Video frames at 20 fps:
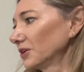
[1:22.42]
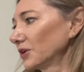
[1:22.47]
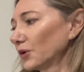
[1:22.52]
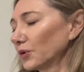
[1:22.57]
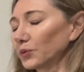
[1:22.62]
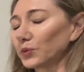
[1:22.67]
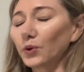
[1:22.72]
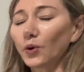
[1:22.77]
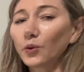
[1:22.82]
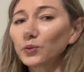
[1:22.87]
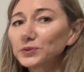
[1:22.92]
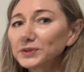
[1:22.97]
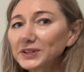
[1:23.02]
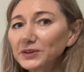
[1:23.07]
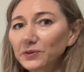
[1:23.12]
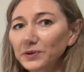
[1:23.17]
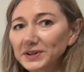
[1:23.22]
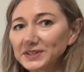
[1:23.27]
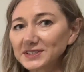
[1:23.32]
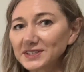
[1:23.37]
We're only
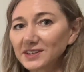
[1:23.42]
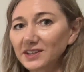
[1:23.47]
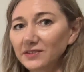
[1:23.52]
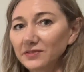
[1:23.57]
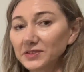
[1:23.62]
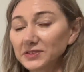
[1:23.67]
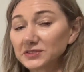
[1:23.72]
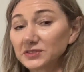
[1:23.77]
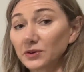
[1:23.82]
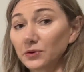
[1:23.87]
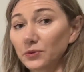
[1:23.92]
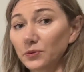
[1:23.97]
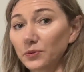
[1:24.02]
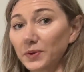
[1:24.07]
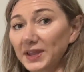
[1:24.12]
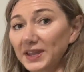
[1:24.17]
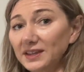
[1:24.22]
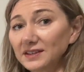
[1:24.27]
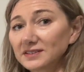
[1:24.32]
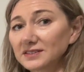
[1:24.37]
going to give this a
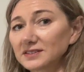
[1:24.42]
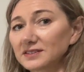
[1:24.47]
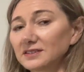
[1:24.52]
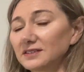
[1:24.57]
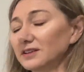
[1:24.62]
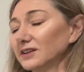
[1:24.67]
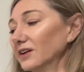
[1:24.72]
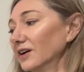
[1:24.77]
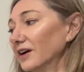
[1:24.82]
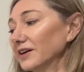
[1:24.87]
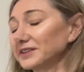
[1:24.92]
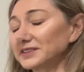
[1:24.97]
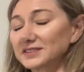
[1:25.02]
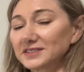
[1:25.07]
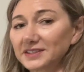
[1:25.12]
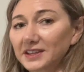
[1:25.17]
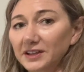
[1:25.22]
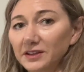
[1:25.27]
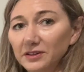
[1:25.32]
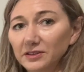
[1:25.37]
weight on a
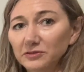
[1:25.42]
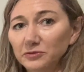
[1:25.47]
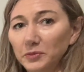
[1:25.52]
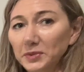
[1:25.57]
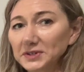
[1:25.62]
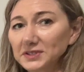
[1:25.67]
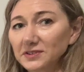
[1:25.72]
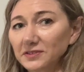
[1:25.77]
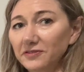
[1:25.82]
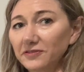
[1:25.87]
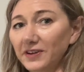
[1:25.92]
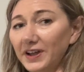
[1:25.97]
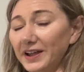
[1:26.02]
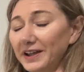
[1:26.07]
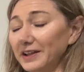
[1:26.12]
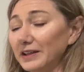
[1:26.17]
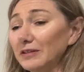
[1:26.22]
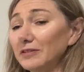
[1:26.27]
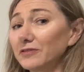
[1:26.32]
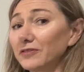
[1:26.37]
scale of 1 to
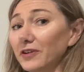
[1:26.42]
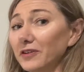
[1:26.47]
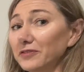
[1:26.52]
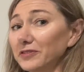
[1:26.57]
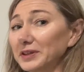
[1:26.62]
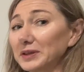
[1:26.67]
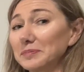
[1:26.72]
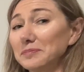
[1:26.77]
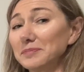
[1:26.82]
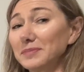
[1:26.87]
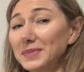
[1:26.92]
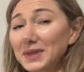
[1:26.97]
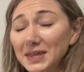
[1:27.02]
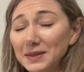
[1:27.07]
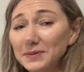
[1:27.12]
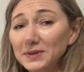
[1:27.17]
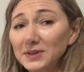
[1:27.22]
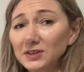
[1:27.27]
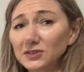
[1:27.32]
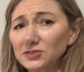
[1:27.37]
5 of like
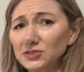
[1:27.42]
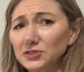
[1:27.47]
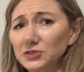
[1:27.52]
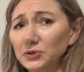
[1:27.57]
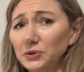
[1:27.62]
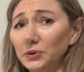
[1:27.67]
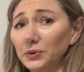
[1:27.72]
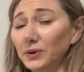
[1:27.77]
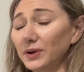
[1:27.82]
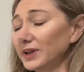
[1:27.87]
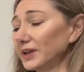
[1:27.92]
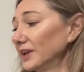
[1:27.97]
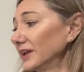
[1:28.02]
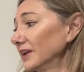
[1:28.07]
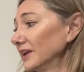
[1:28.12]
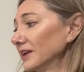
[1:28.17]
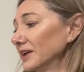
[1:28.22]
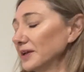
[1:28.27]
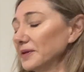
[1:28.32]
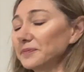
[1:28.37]
maybe a 2.
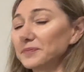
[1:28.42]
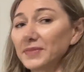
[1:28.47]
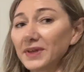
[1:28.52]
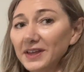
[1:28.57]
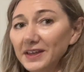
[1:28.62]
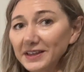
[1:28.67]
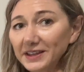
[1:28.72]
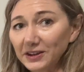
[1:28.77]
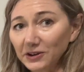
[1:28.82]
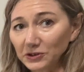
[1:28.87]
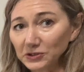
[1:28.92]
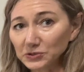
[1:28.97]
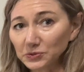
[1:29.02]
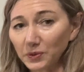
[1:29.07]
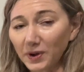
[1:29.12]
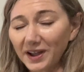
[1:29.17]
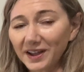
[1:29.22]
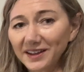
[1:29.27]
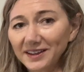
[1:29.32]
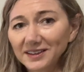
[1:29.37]
Here's
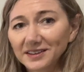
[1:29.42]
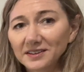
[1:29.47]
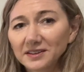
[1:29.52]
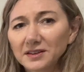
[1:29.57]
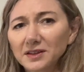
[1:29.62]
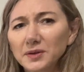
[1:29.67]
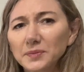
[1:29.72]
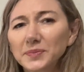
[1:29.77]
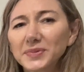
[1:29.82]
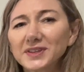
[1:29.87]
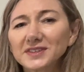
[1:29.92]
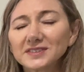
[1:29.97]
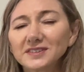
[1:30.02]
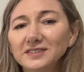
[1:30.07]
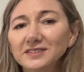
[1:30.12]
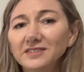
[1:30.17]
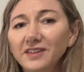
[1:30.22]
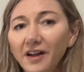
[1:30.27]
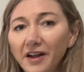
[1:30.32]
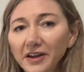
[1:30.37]
why. Because a
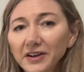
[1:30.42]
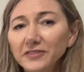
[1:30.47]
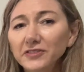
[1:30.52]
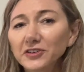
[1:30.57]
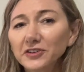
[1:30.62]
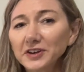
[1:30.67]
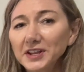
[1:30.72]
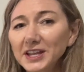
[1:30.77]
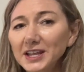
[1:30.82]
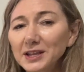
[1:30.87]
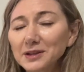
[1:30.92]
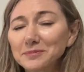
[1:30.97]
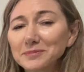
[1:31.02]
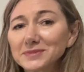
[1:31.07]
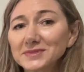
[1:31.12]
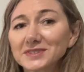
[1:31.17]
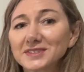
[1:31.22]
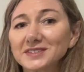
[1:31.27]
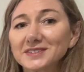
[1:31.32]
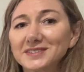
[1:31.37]
lot of your
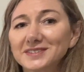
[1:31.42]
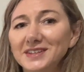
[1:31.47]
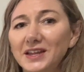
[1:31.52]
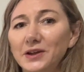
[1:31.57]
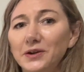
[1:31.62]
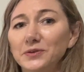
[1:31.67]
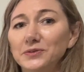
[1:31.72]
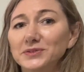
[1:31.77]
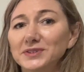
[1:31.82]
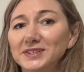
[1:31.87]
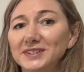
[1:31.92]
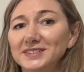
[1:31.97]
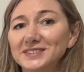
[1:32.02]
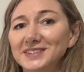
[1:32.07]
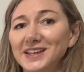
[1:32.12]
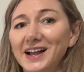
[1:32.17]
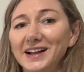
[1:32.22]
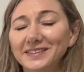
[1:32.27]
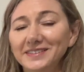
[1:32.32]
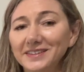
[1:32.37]
names sound
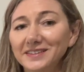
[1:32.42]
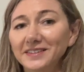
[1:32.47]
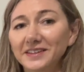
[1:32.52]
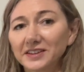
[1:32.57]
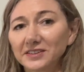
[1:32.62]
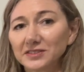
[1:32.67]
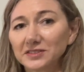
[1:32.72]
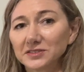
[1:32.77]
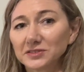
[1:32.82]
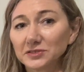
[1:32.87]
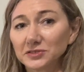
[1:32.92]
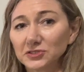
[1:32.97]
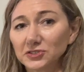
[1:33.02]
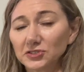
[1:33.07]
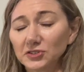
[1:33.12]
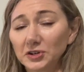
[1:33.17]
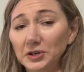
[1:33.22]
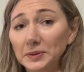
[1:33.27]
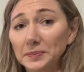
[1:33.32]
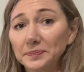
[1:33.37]
exactly like the search
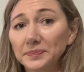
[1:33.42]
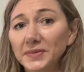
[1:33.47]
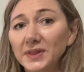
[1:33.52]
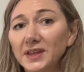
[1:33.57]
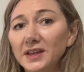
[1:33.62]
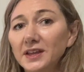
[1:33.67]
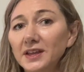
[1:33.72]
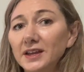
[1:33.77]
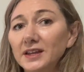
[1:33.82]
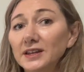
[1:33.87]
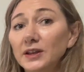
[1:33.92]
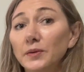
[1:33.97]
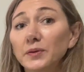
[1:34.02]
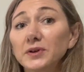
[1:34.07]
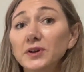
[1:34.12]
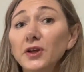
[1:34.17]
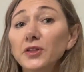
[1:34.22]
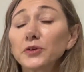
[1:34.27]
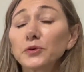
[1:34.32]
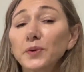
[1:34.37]
term. Now,
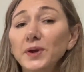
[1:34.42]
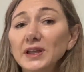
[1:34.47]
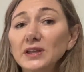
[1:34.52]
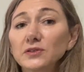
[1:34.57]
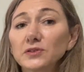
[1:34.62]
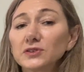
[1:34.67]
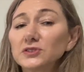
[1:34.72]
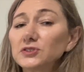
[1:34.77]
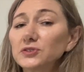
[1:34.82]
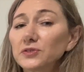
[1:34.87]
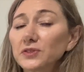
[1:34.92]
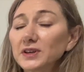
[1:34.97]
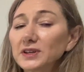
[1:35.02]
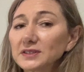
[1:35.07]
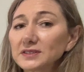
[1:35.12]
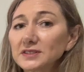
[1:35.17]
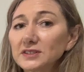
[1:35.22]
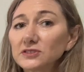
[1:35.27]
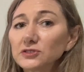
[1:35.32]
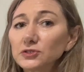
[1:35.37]
another way you could do this
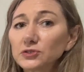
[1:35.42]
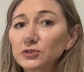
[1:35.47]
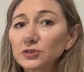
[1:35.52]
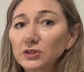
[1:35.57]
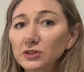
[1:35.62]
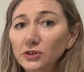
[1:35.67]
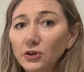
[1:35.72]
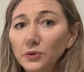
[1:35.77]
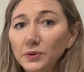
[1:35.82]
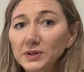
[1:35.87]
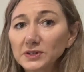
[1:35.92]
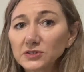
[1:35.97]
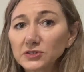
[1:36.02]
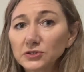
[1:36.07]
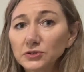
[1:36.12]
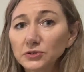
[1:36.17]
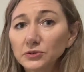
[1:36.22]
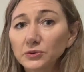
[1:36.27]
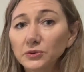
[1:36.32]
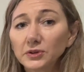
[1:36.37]
is you could go
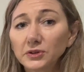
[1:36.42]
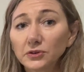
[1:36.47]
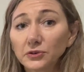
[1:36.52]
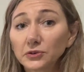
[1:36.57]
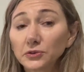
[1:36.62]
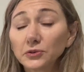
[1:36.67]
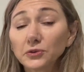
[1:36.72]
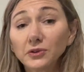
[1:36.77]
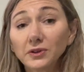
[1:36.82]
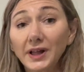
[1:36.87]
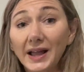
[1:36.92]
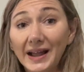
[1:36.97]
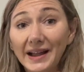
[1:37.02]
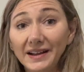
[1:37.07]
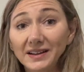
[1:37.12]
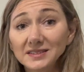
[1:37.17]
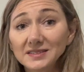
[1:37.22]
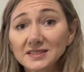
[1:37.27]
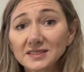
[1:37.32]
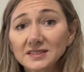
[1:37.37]
into your Google
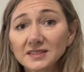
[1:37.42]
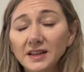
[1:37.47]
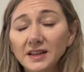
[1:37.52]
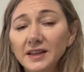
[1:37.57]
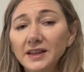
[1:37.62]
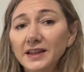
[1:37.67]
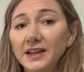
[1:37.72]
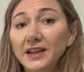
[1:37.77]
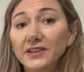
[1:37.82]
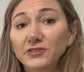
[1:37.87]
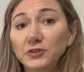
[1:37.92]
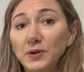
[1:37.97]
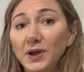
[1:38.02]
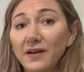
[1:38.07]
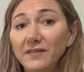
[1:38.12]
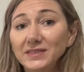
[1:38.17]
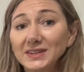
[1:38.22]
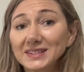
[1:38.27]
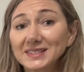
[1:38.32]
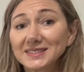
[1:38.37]
Ads. If you
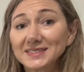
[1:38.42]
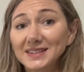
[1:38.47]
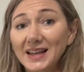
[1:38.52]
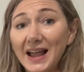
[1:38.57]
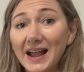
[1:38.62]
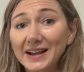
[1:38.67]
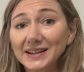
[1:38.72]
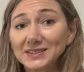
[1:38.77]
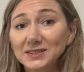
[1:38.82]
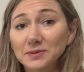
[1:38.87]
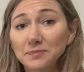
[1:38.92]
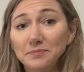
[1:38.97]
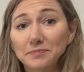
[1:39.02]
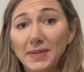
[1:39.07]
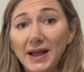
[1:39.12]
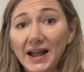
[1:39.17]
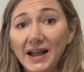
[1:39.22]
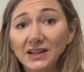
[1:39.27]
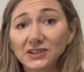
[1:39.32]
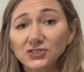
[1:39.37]
have an exact
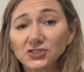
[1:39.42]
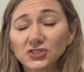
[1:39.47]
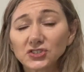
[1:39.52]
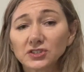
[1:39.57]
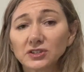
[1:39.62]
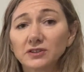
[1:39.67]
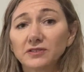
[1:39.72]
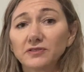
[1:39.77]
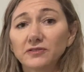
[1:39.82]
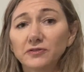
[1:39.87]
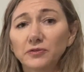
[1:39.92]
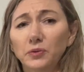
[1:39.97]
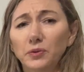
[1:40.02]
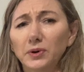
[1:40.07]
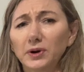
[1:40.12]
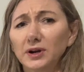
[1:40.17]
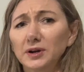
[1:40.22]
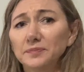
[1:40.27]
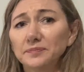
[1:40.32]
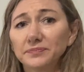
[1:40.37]
match
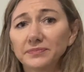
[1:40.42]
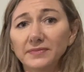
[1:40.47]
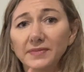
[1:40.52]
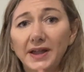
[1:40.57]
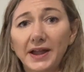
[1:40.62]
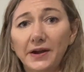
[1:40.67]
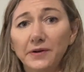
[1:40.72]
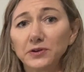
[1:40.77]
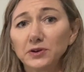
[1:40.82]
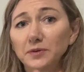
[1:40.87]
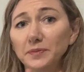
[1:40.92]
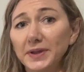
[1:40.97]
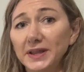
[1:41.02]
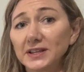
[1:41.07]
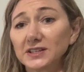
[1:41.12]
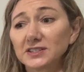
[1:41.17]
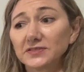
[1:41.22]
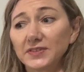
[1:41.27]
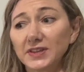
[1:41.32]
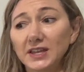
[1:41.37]
for Outer
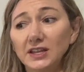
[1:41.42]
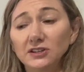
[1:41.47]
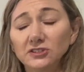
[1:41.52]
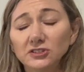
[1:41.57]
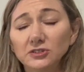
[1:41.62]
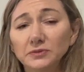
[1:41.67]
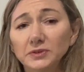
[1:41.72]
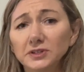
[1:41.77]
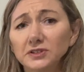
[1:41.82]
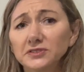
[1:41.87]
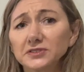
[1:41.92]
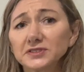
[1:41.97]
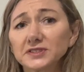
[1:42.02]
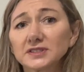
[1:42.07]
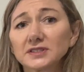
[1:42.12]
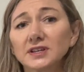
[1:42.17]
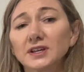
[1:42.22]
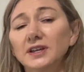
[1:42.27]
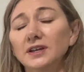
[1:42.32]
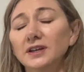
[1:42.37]
Banks vacation rentals
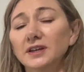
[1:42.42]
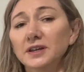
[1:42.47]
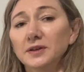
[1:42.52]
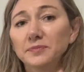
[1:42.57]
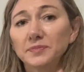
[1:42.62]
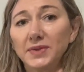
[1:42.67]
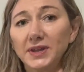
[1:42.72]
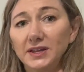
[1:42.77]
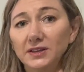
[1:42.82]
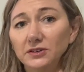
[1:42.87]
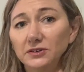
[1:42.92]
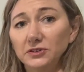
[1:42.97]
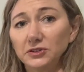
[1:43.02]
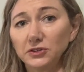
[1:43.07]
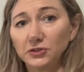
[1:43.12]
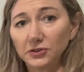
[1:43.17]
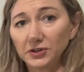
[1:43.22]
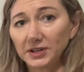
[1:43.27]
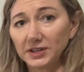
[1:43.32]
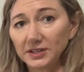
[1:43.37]
and
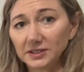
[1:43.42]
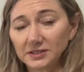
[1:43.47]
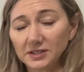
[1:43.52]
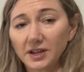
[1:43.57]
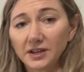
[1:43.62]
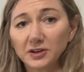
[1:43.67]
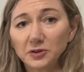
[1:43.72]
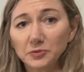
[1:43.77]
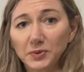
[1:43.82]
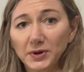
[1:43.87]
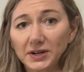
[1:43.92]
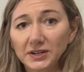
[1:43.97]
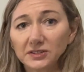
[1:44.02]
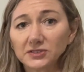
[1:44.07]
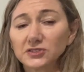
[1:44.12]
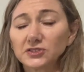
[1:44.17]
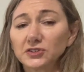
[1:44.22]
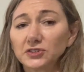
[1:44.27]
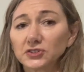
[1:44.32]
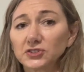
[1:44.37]
you're getting a ton of branded
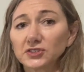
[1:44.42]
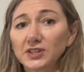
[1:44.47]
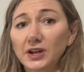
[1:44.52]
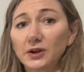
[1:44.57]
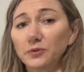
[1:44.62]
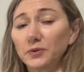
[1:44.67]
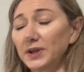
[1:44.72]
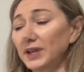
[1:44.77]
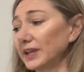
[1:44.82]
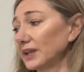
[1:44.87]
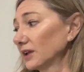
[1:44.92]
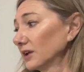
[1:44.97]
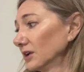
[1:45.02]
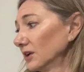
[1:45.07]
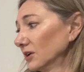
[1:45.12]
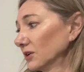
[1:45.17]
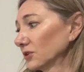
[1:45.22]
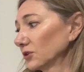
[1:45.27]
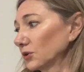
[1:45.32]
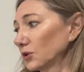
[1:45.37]
search that way,
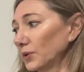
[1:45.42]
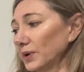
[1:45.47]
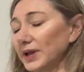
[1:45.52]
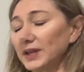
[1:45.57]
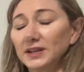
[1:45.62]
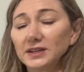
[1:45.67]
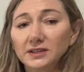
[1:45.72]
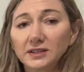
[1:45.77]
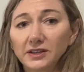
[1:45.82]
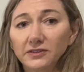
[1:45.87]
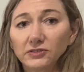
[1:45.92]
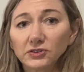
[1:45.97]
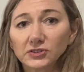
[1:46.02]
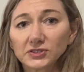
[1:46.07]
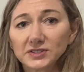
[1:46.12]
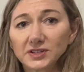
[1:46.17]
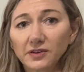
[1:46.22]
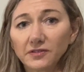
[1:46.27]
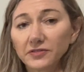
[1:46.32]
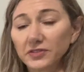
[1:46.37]
go ahead and give
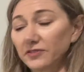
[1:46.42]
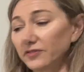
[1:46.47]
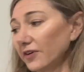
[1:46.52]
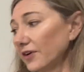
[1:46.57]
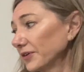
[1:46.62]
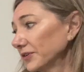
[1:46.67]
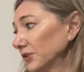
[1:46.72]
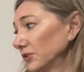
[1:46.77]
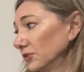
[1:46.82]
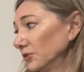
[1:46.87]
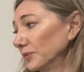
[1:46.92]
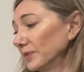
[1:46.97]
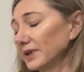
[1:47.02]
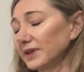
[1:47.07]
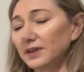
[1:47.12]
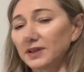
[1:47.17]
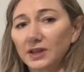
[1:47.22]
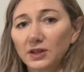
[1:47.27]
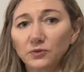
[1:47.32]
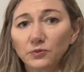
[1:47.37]
yourself the volume
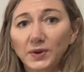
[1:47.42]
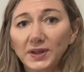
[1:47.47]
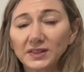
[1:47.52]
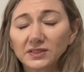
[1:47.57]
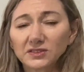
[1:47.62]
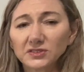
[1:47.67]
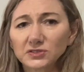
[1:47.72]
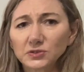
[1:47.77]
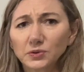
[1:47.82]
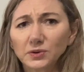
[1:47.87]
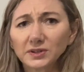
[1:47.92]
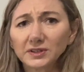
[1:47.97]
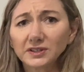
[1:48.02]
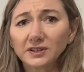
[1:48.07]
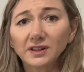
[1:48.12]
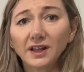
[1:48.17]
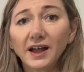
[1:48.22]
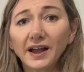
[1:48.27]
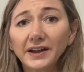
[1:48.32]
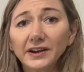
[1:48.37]
and weight the score a
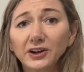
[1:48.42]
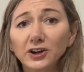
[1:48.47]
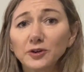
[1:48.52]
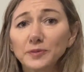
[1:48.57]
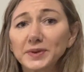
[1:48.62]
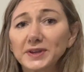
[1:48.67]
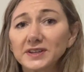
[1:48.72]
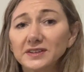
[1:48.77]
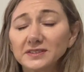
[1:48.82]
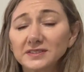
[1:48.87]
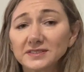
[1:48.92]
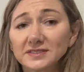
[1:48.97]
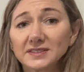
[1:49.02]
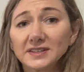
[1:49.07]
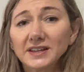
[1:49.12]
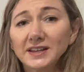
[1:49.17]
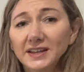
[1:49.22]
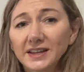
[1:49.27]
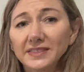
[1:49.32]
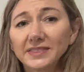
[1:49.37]
little higher because
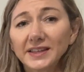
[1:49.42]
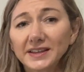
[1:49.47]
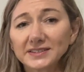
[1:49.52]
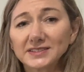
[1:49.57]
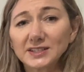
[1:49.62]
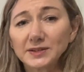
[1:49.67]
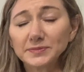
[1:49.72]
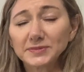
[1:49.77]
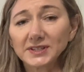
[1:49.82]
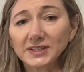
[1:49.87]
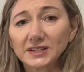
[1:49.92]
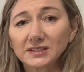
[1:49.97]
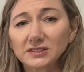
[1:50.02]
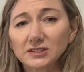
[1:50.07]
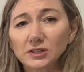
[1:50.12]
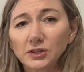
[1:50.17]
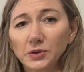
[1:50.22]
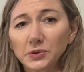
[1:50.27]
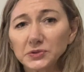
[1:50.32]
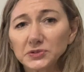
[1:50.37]
that seems like it's
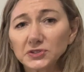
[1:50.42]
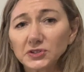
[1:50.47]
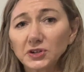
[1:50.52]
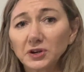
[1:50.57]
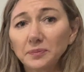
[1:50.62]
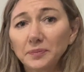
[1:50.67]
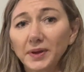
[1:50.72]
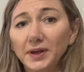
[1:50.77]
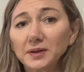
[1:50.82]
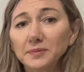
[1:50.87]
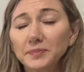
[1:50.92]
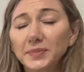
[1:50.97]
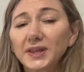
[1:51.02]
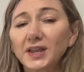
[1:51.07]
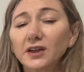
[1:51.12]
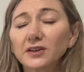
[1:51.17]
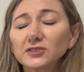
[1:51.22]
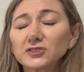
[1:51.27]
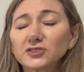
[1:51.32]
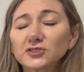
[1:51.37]
closer. But
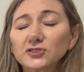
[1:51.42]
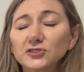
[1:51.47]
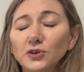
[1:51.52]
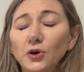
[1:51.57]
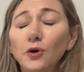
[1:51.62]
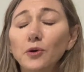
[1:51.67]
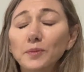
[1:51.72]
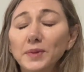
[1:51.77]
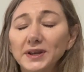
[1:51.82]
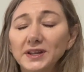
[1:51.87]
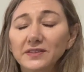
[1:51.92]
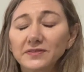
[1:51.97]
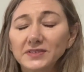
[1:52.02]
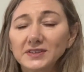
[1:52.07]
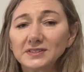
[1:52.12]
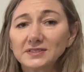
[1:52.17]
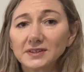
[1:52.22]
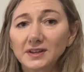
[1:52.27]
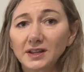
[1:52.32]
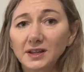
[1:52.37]
because so many of
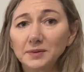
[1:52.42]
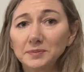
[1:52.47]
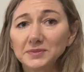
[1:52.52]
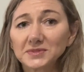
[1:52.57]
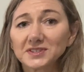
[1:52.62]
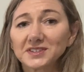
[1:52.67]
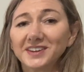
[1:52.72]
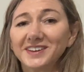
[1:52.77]
these names